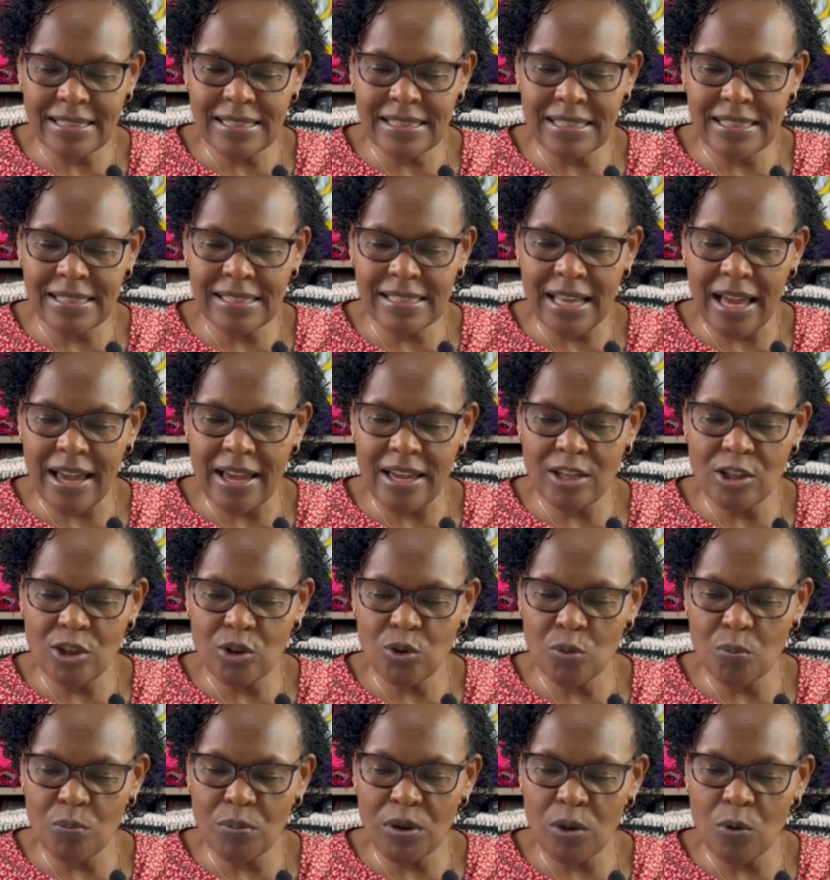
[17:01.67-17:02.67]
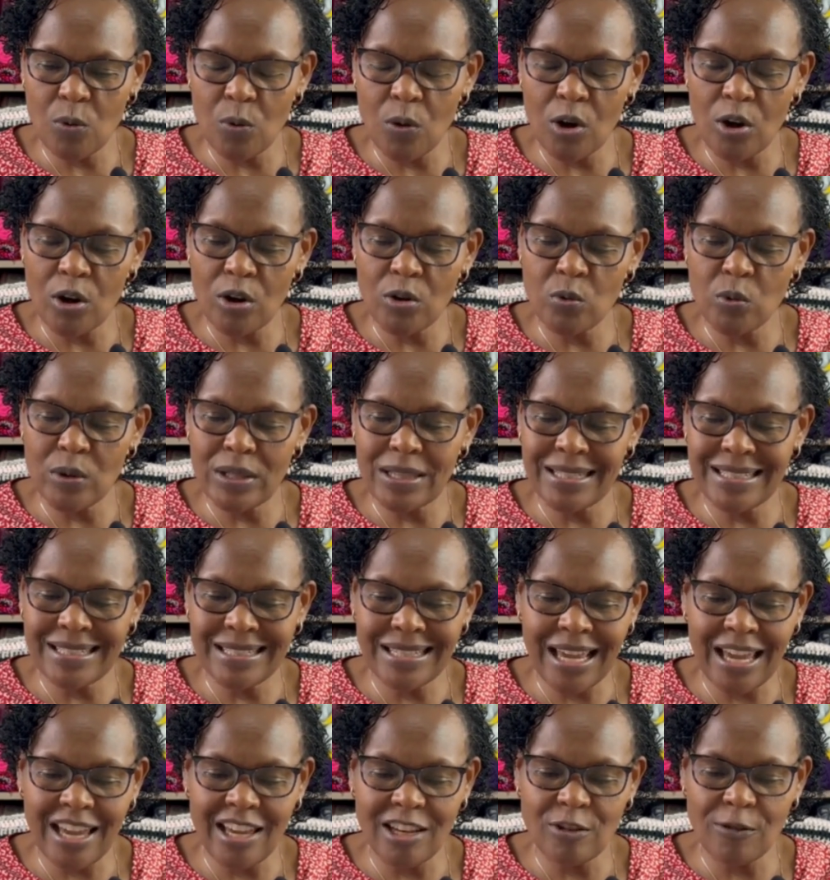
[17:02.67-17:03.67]
designed to be worn with
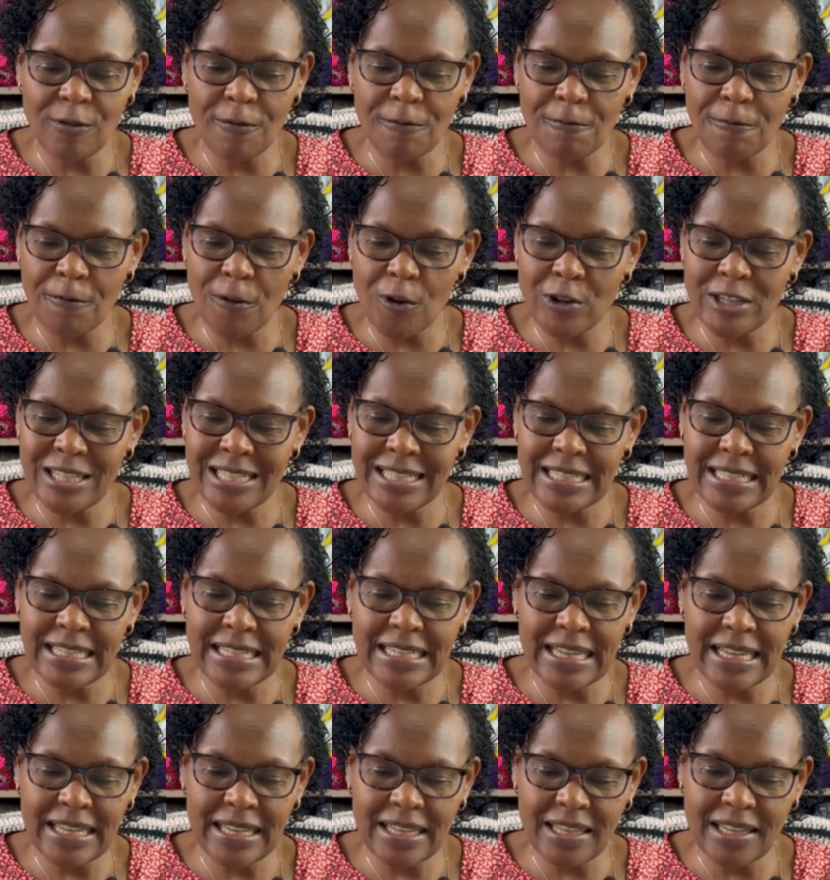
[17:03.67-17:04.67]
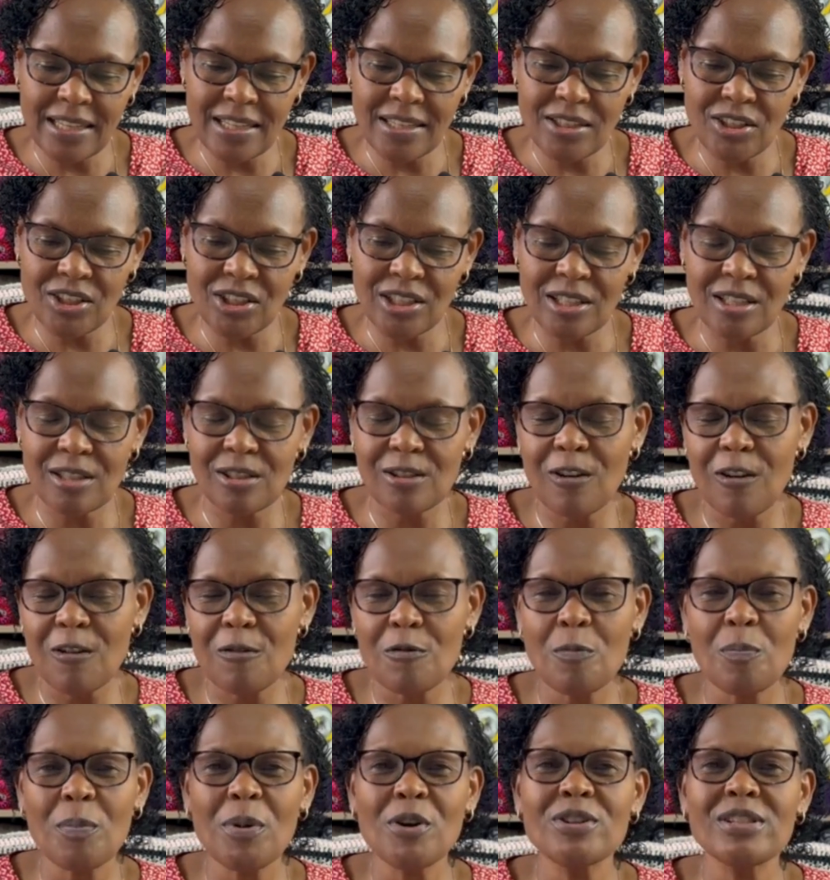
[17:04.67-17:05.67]
10 to 14 inches
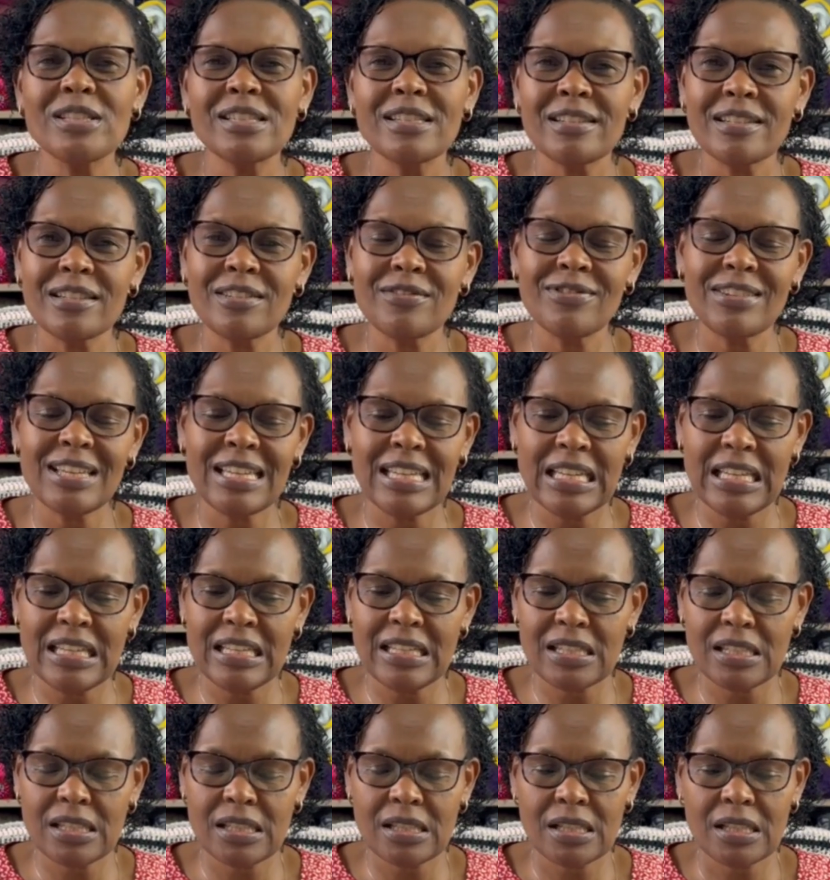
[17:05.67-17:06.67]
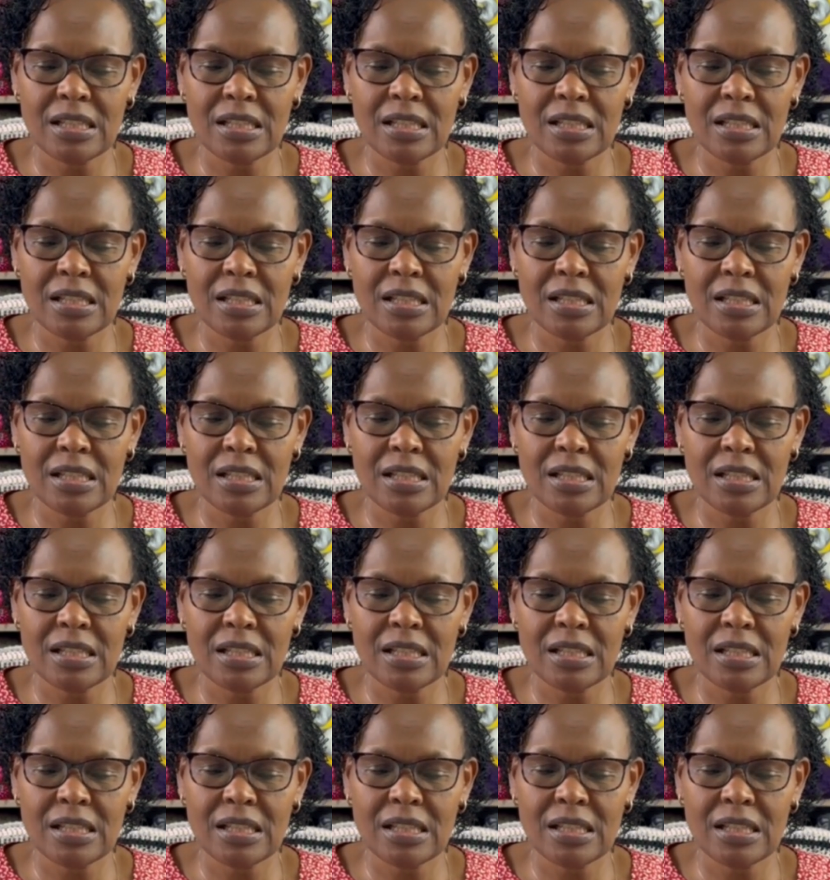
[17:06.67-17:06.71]
of positive ease.